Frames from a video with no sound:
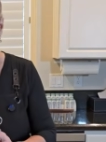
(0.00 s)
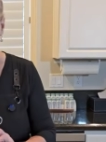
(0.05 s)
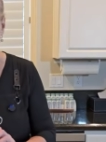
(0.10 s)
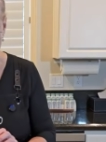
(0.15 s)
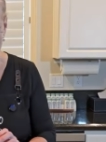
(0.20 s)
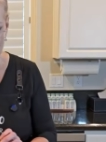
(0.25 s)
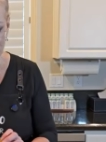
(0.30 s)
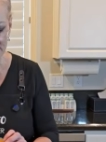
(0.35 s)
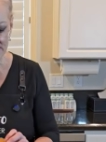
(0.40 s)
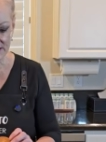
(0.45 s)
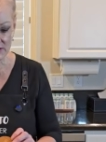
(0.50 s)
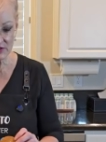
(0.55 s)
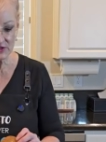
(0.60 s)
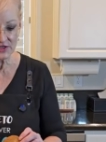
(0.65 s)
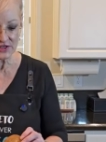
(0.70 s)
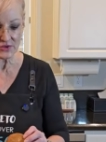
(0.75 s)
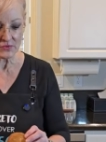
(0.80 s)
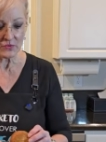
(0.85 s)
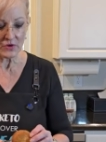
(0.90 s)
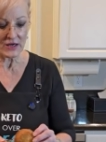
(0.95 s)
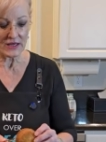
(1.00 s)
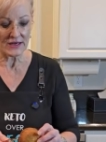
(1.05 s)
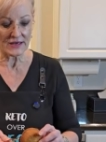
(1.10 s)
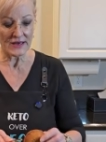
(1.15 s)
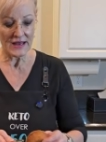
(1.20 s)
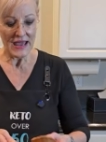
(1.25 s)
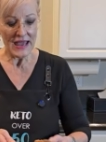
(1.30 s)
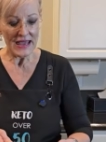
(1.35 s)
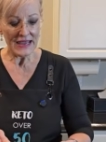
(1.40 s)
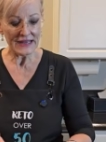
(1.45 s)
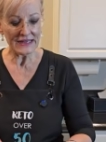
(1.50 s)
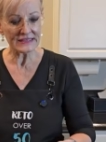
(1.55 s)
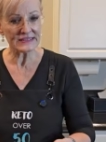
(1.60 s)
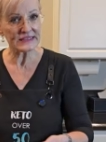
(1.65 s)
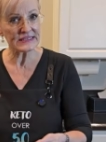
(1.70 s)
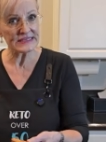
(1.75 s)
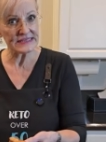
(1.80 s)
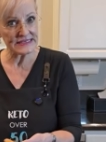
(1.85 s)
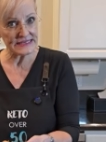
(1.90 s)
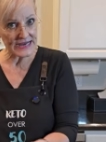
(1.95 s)
Okay, here's the one. It's
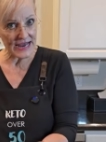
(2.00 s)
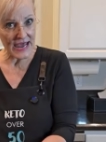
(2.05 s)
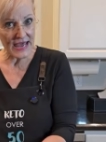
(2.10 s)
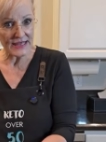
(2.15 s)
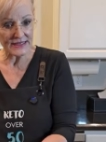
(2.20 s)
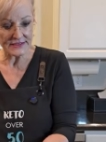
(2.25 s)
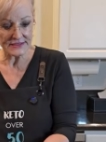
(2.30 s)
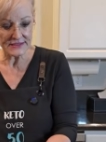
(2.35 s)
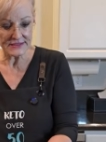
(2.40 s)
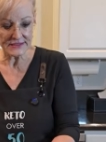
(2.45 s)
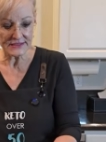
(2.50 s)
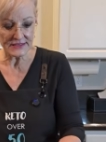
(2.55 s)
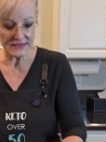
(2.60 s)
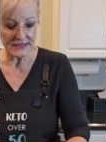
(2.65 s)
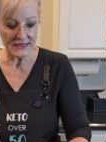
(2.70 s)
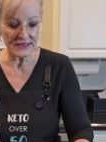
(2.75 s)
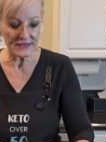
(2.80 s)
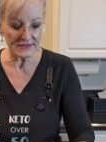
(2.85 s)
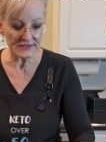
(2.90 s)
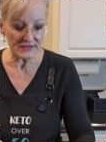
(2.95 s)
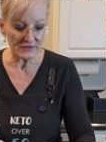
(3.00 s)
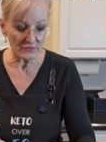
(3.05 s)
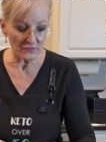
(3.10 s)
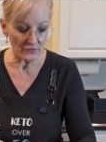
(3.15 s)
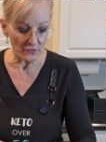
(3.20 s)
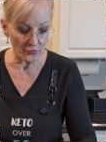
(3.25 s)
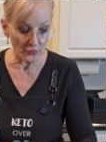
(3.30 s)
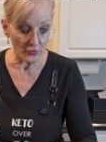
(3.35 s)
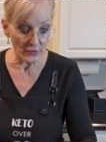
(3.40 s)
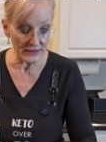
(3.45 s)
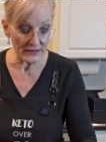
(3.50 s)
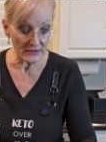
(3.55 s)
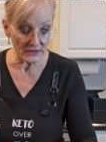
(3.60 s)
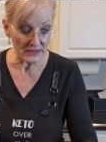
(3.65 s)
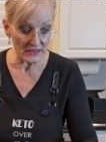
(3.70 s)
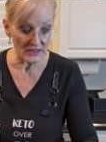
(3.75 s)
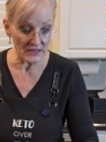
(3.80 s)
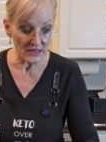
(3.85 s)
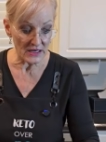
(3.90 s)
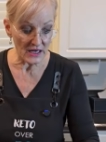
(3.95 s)
dense. It's
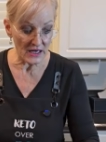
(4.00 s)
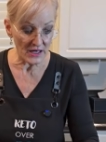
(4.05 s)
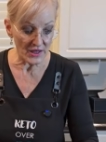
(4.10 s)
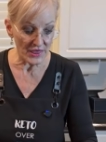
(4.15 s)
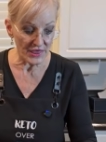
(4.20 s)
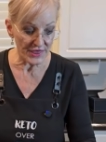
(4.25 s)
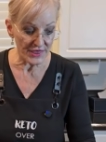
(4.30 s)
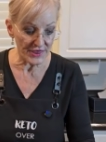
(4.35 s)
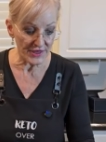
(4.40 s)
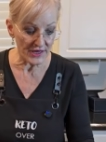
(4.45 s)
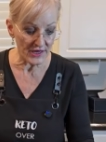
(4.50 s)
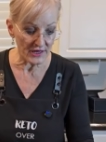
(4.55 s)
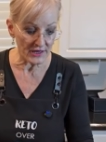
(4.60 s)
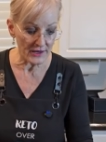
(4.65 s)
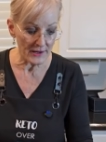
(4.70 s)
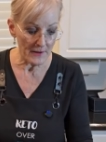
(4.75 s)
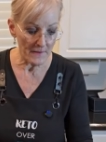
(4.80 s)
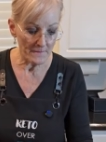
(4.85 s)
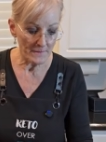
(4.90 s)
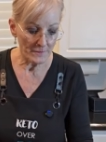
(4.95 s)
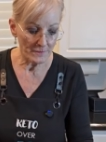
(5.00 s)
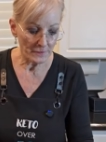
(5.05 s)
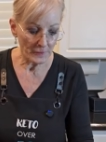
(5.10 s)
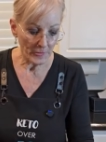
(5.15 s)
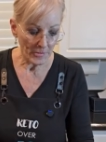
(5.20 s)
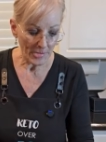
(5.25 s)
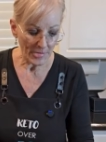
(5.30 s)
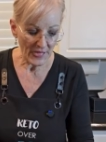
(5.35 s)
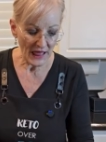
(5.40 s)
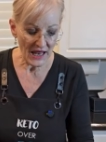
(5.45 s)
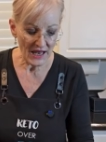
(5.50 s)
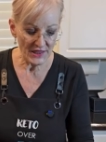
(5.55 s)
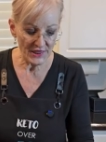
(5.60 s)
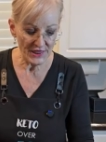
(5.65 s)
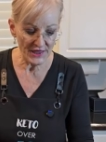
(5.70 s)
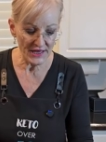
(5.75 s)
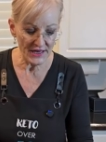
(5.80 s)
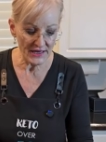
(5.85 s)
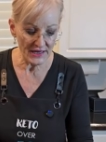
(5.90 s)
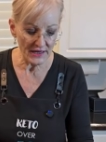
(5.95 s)
really a thick, I
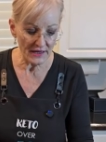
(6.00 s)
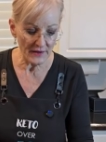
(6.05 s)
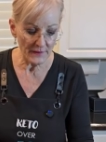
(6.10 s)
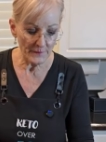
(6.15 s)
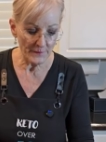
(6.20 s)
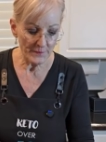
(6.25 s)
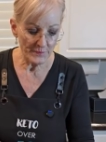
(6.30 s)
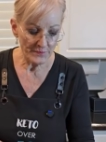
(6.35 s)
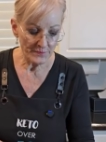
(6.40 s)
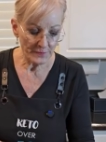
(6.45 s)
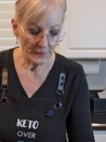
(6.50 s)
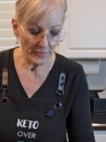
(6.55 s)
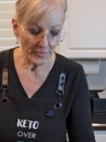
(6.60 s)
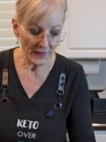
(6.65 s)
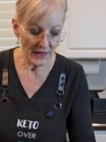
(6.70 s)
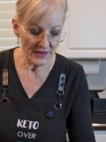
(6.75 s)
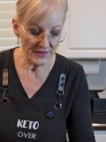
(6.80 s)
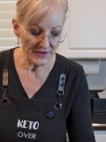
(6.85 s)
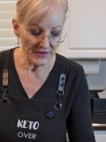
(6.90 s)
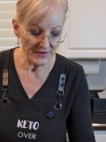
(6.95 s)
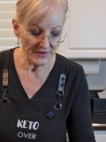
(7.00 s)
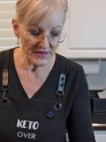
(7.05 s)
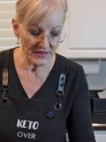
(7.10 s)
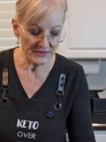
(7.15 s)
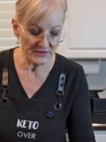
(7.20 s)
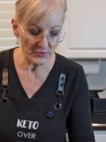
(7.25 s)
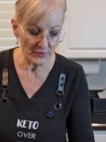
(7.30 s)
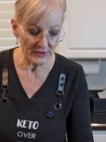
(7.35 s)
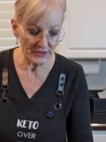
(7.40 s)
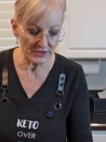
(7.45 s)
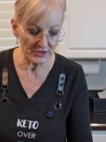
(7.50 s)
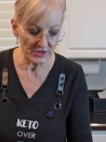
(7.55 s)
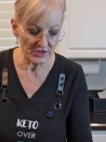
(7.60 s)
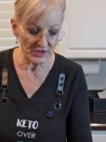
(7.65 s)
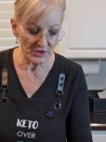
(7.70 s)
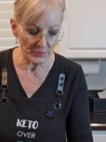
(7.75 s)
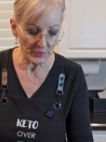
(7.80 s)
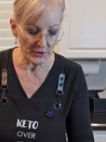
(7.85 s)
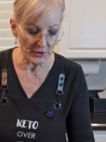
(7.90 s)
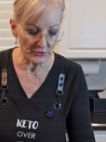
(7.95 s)
think that's what it's
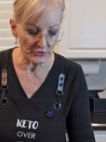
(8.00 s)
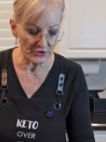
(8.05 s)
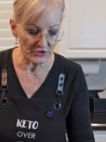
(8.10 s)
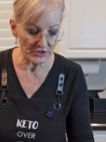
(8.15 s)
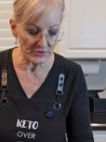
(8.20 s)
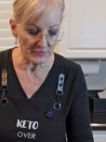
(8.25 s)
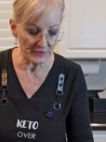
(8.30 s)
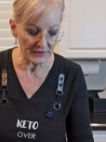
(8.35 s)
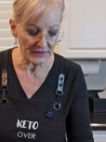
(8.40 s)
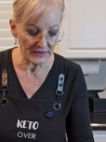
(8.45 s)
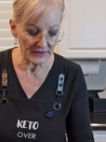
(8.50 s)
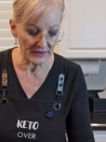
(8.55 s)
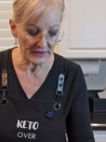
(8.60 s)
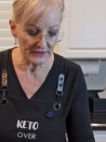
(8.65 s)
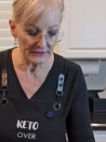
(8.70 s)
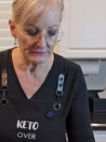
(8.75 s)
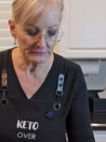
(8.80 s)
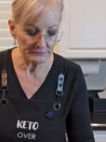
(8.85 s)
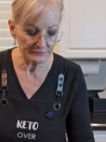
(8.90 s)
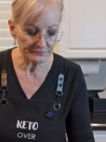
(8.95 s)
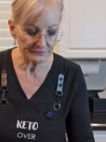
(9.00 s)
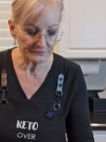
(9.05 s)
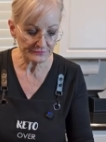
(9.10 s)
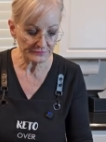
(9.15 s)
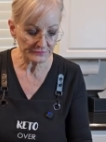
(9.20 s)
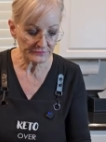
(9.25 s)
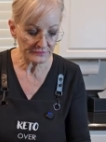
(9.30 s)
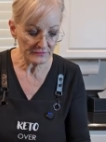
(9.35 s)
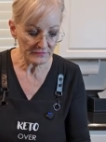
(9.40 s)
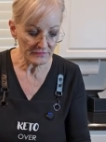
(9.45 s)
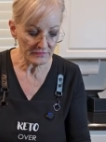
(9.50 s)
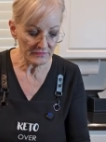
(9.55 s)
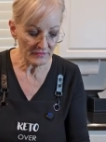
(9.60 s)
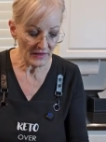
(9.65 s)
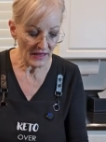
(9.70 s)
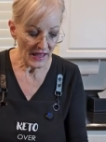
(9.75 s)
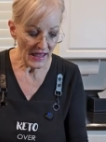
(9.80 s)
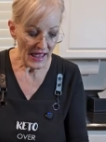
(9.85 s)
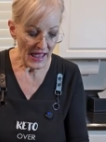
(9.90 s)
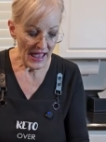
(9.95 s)
supposed to be.
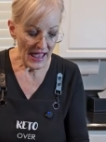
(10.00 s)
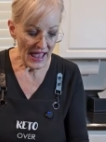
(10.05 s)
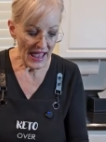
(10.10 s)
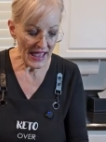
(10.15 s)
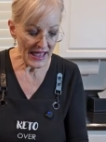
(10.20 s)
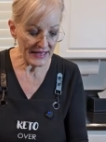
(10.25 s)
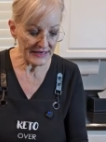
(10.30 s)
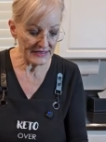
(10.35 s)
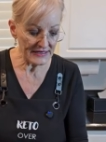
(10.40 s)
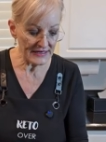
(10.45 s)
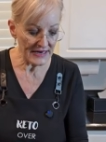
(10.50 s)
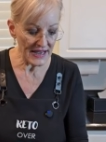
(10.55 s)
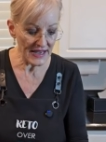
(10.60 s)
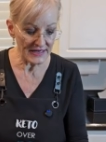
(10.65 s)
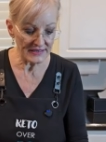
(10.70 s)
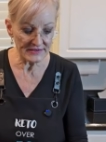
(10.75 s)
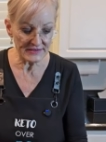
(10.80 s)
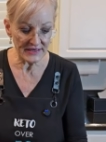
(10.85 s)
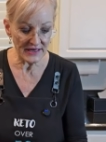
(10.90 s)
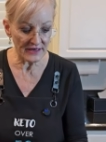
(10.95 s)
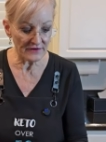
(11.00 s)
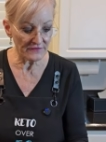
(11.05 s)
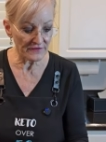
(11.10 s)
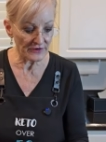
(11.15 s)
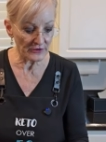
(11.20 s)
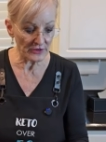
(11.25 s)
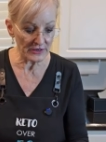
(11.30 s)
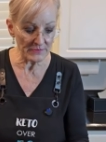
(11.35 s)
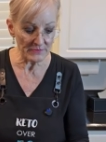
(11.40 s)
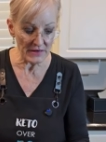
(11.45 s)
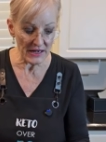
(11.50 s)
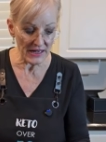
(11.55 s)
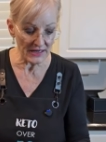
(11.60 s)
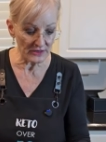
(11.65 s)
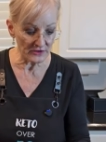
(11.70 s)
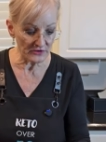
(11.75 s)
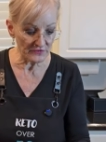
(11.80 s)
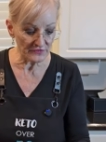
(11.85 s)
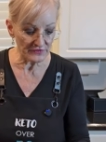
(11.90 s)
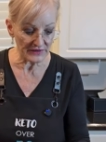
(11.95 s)
And it has a very
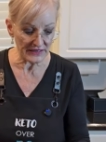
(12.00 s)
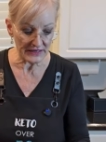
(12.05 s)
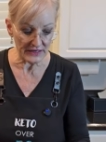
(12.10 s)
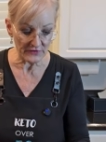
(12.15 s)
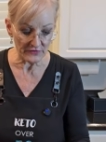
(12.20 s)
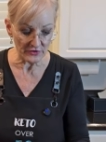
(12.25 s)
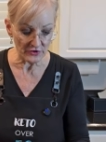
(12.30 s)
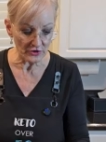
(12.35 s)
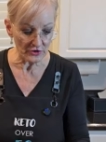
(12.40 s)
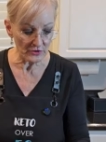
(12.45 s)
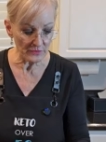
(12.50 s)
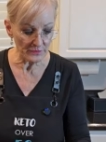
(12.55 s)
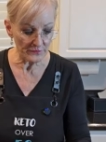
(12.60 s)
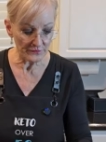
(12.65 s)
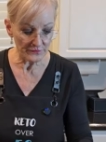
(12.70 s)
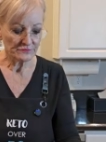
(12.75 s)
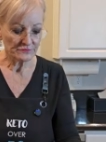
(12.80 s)
mild flavor.